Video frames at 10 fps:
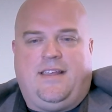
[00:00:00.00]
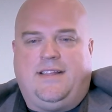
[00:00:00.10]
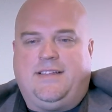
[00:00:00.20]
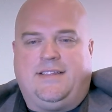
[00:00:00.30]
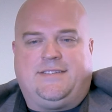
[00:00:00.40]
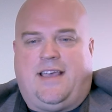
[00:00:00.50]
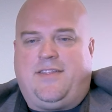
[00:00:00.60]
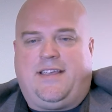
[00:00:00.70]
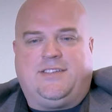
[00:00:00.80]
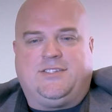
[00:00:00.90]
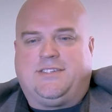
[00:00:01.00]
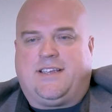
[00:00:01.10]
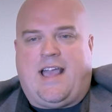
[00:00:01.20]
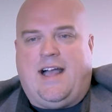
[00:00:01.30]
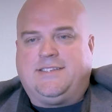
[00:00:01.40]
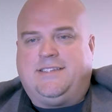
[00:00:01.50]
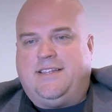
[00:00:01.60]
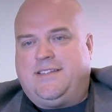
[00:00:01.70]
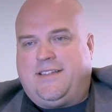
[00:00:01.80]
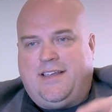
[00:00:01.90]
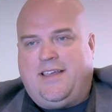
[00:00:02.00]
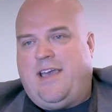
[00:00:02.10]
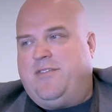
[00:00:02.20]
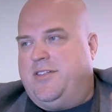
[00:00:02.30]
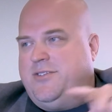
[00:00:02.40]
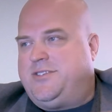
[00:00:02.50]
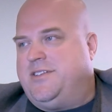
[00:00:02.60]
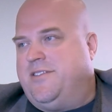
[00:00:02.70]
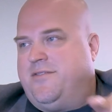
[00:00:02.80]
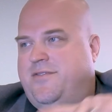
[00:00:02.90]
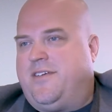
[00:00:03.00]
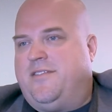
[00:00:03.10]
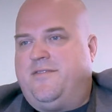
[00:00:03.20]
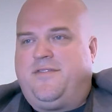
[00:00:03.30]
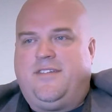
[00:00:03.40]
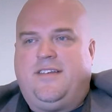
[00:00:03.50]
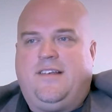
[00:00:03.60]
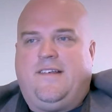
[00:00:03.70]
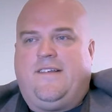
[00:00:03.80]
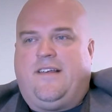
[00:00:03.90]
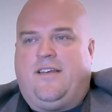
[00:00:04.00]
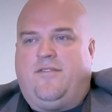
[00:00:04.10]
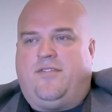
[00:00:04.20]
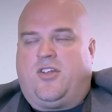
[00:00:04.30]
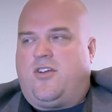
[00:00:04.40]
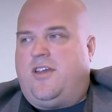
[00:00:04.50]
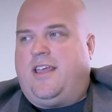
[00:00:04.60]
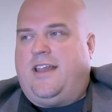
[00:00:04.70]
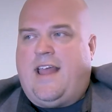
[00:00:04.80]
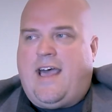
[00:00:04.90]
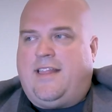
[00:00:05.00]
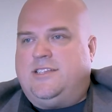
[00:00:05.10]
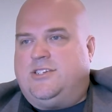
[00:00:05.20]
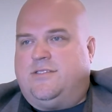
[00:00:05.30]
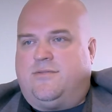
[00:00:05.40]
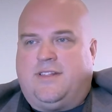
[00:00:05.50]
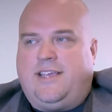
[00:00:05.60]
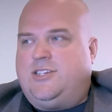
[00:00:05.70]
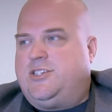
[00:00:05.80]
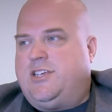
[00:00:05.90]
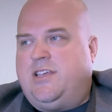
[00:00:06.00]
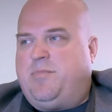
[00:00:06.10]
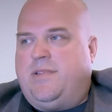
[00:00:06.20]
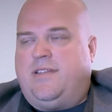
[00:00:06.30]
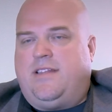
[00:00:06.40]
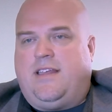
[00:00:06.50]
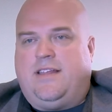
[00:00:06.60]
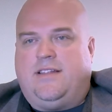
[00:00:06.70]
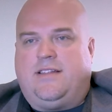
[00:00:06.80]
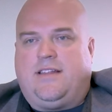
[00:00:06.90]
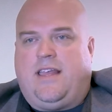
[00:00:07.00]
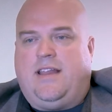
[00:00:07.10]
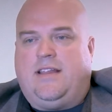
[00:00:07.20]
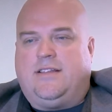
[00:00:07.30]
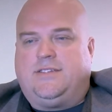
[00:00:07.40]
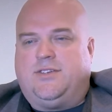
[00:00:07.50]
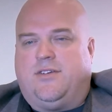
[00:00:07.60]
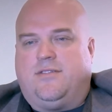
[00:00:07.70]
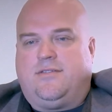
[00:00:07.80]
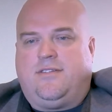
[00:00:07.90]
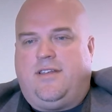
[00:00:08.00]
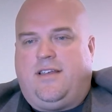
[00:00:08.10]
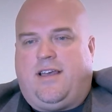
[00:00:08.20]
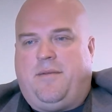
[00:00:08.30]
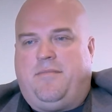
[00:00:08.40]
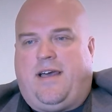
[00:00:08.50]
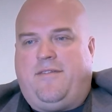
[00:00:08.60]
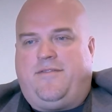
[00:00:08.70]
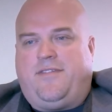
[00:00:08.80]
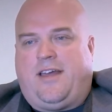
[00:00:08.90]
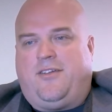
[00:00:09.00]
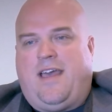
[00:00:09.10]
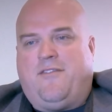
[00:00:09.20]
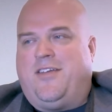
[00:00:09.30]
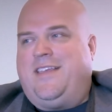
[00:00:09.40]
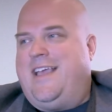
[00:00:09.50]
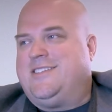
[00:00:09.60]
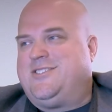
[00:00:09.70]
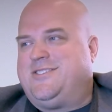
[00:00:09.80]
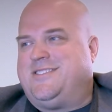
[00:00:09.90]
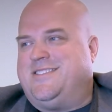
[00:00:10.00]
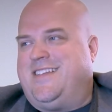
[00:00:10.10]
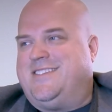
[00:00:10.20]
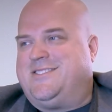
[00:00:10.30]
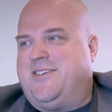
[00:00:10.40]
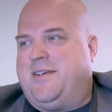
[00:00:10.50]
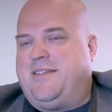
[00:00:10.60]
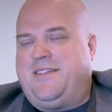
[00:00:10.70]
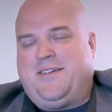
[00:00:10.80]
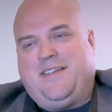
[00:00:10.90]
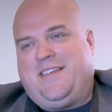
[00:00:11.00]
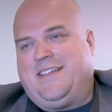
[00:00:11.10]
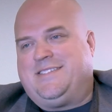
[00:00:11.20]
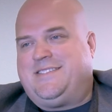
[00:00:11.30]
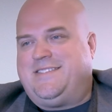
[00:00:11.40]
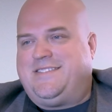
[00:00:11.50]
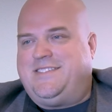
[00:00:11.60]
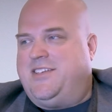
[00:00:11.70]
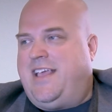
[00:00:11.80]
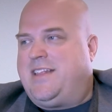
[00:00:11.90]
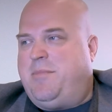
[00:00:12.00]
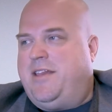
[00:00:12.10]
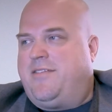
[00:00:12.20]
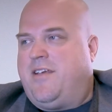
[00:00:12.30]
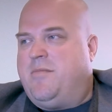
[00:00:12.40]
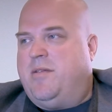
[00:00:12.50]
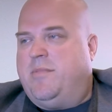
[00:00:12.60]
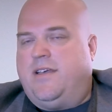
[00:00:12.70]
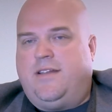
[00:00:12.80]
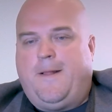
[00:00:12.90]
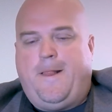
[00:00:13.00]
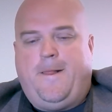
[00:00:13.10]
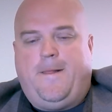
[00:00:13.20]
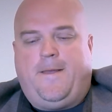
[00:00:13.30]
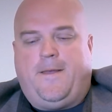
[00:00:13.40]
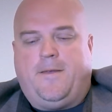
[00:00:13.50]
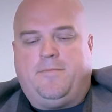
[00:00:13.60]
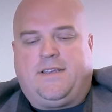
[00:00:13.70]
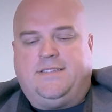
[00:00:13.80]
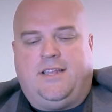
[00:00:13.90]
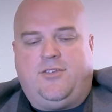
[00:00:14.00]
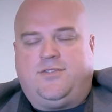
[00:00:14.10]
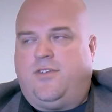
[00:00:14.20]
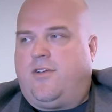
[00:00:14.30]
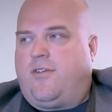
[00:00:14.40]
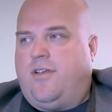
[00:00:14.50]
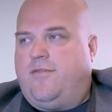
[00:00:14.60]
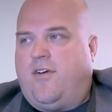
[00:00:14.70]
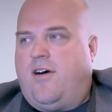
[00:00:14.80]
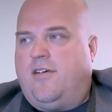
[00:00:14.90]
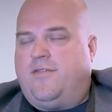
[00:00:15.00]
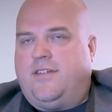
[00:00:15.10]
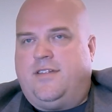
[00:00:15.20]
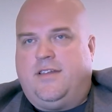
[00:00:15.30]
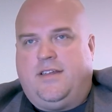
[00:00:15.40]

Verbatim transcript: It's I think it's just a constant uh, evolution of of of learning and knowledge and relationship, and and and so. I'm, I've, I don't have all the answers, and, and so I, I think it's still yet to be determined, but um, continues to evolve and